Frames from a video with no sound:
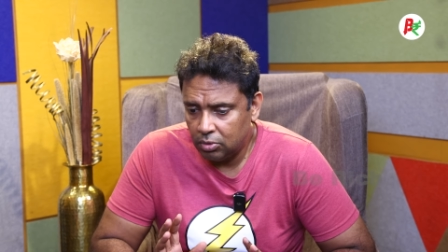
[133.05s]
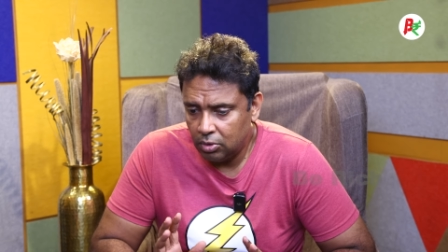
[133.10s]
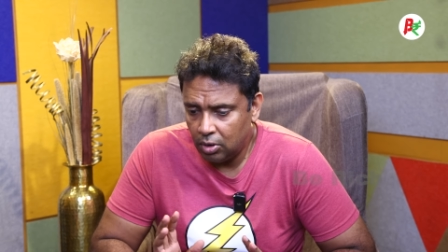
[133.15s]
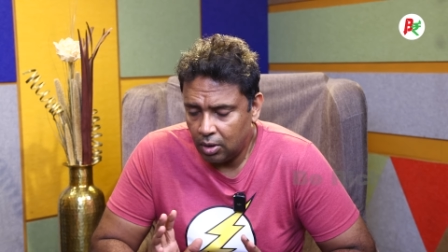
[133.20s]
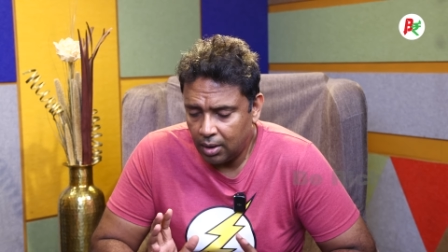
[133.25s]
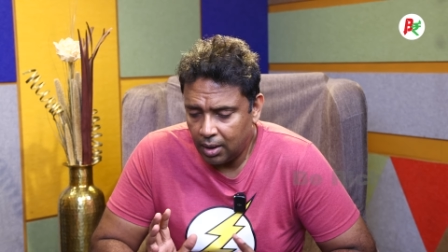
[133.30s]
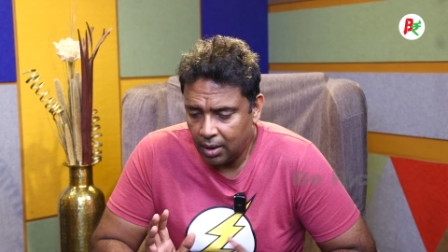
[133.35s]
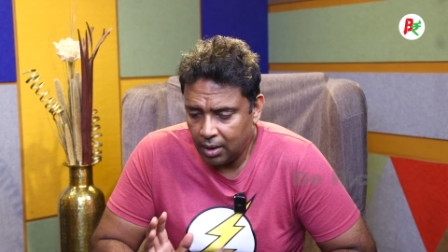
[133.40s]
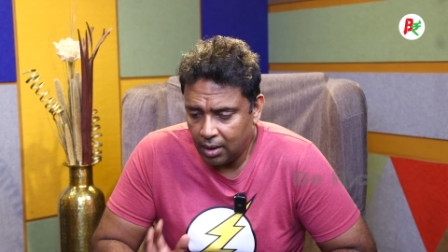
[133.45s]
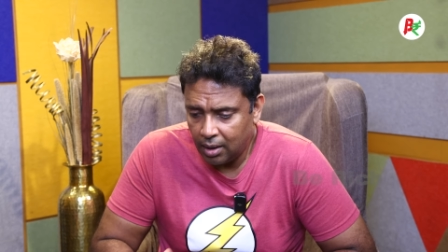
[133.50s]

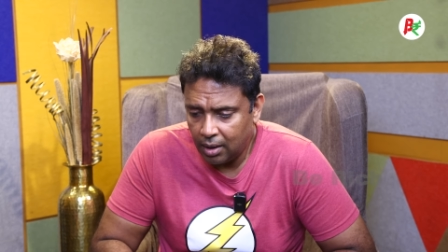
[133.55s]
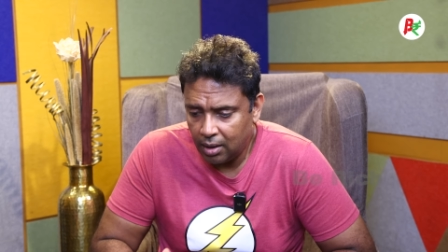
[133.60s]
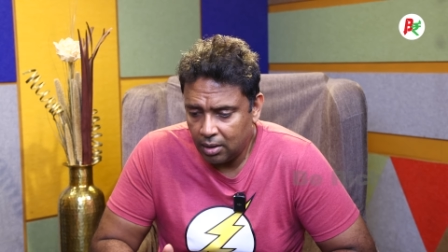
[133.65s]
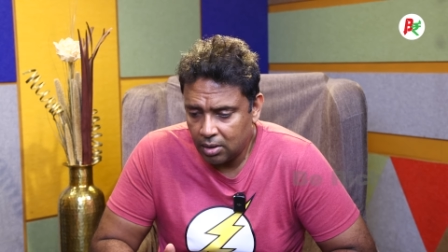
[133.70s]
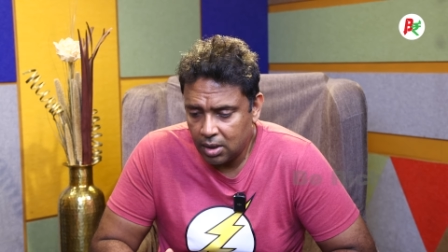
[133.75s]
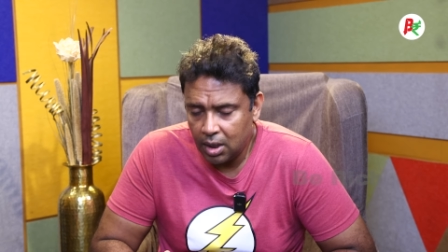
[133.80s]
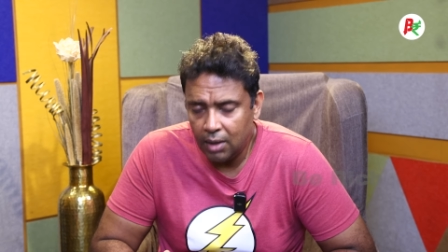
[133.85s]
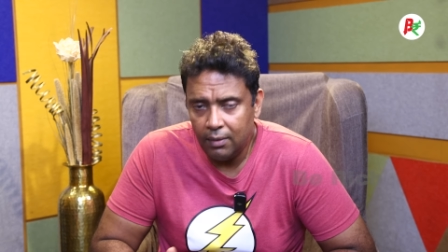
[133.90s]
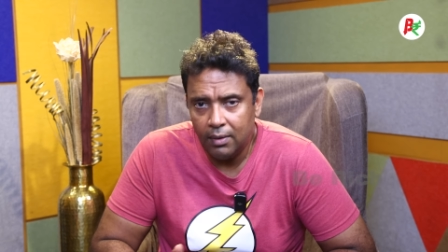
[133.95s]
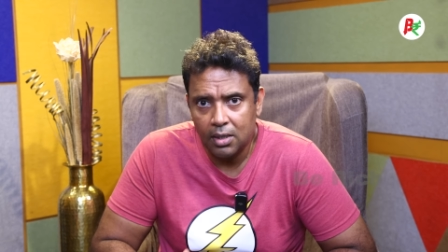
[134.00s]
your uh,
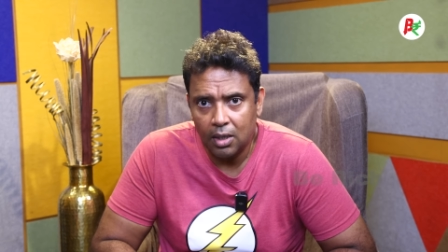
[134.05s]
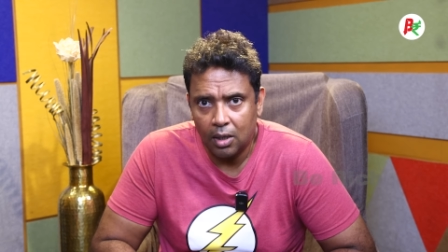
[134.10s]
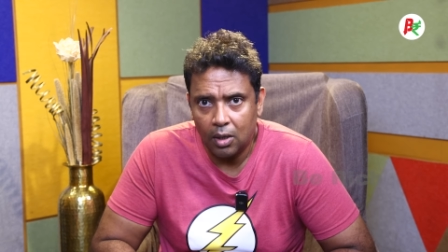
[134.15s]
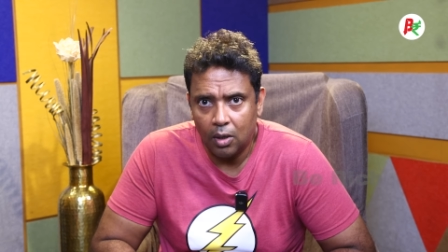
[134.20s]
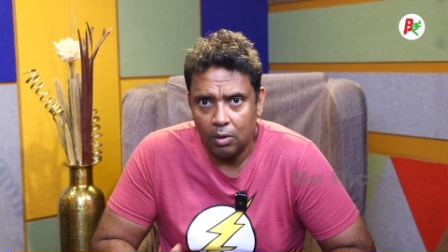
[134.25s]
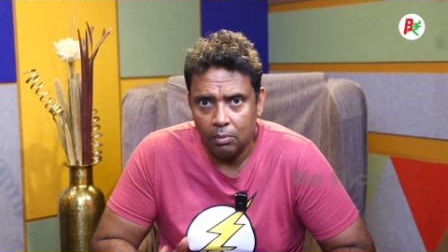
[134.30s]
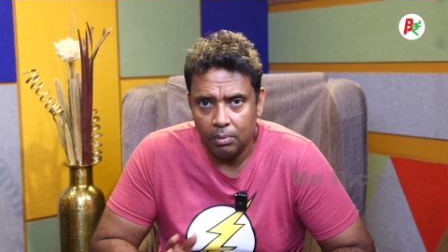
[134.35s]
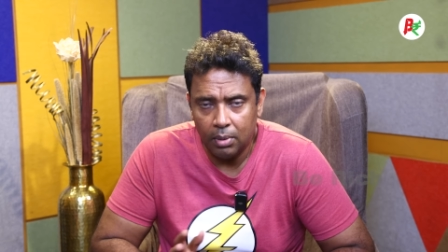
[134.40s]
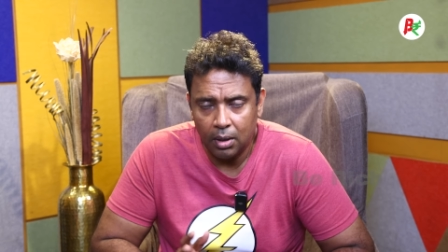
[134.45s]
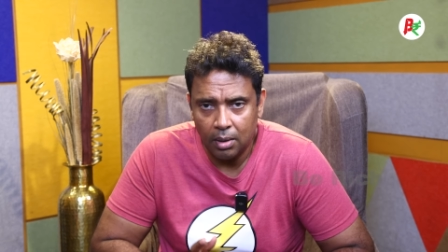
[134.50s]
savings
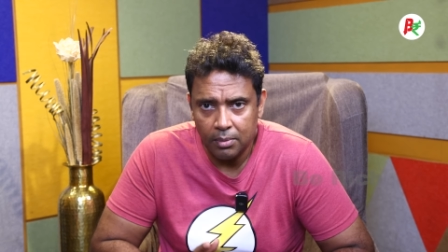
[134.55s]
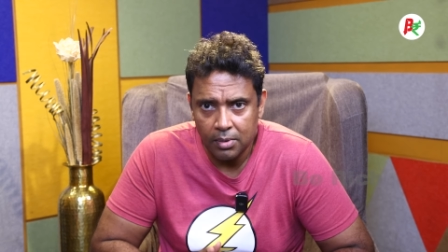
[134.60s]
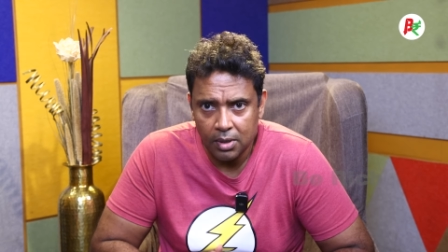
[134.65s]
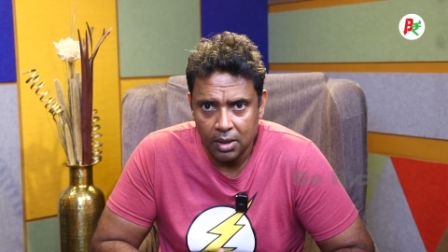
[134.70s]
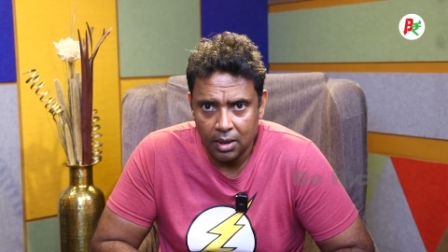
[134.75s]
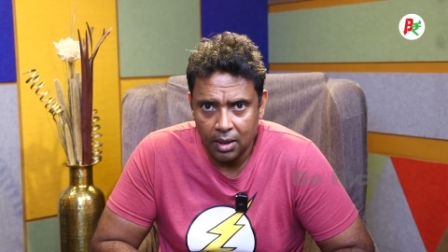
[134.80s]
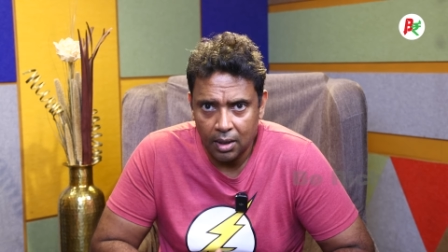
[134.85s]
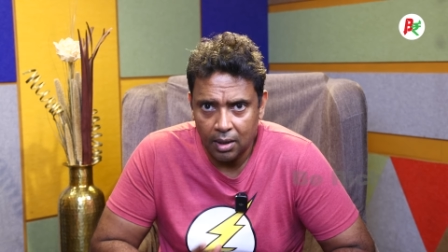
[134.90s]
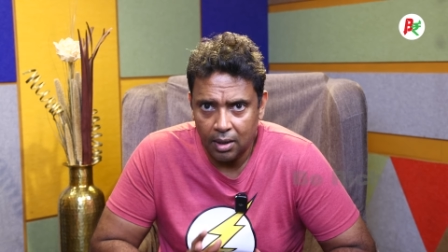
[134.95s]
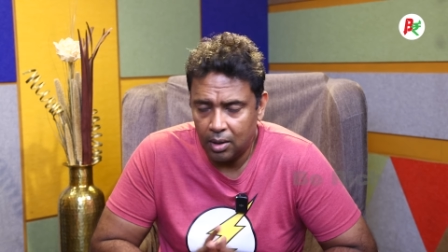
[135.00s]
account becomes
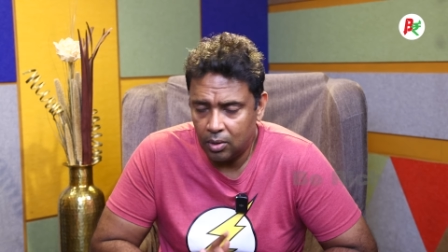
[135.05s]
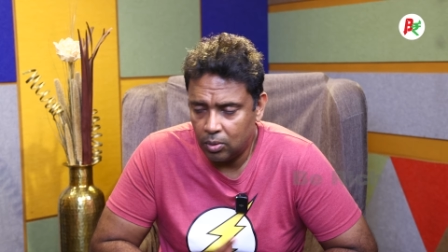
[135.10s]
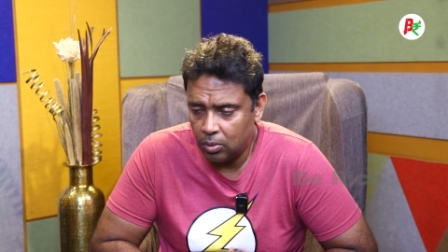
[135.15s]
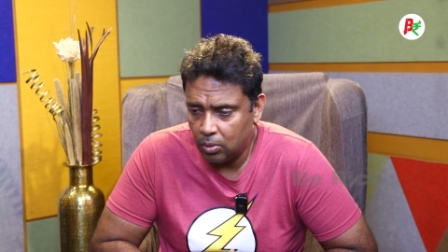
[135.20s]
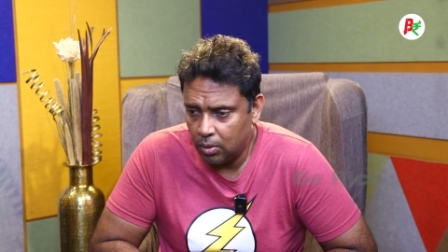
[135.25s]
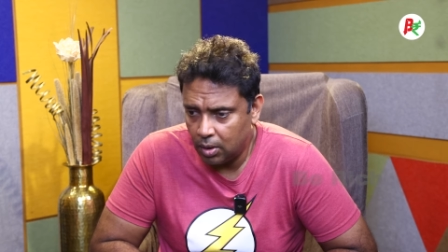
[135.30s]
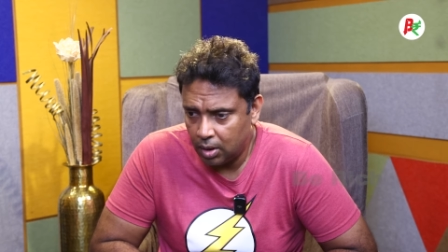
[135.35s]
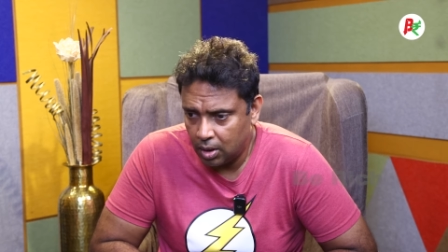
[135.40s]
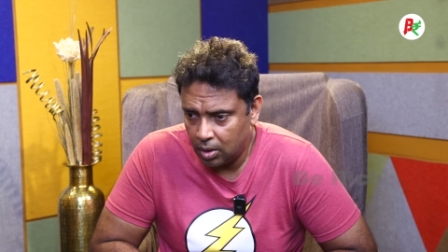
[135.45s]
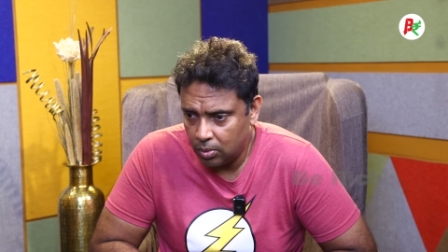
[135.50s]
an
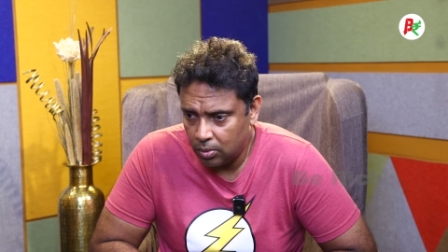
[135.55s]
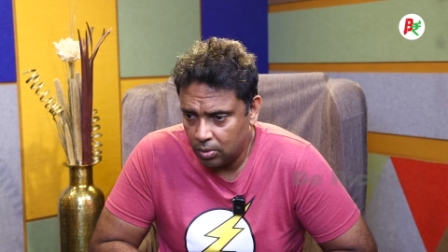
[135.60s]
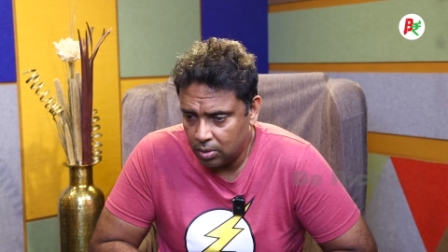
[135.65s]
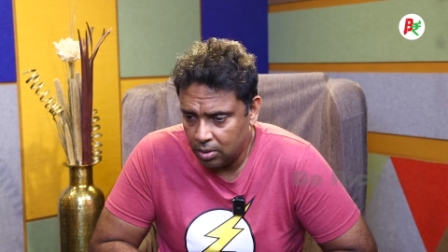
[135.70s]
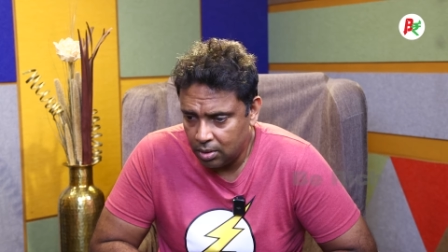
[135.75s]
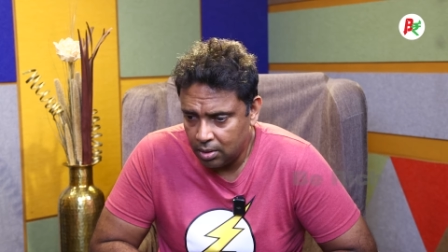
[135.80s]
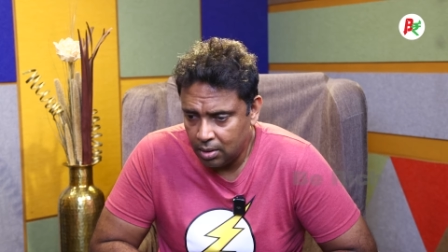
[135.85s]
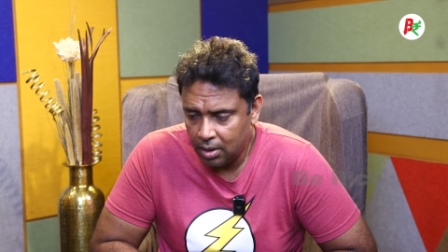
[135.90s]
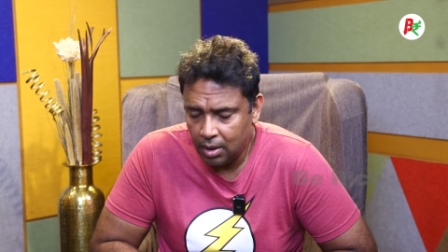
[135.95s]
NRO account.